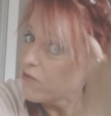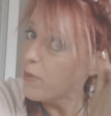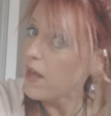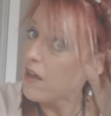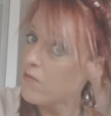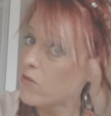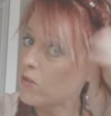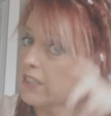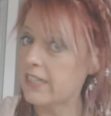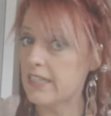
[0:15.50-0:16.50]
of palm
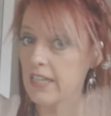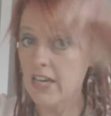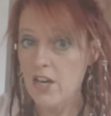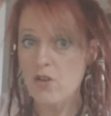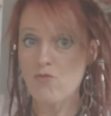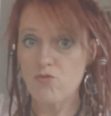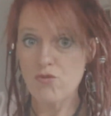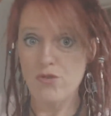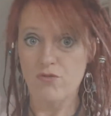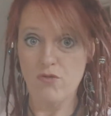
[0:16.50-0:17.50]
rolling,
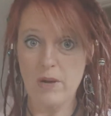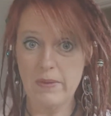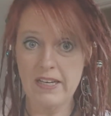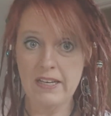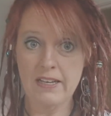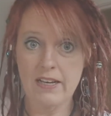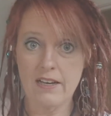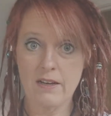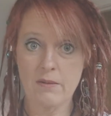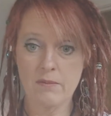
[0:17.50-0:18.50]
root rubbing
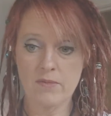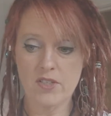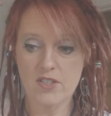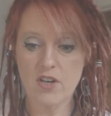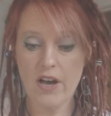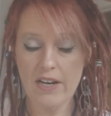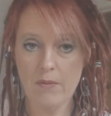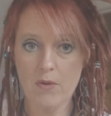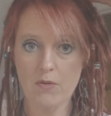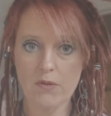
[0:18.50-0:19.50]
to tighten
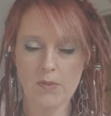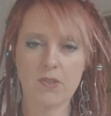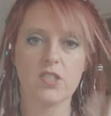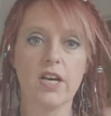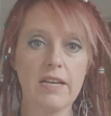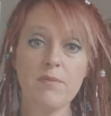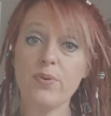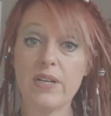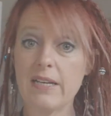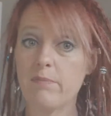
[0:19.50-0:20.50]
up my roots because I didn't
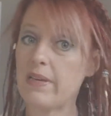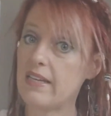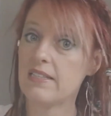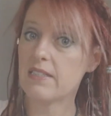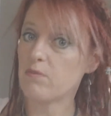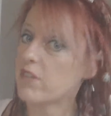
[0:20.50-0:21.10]
put any bands in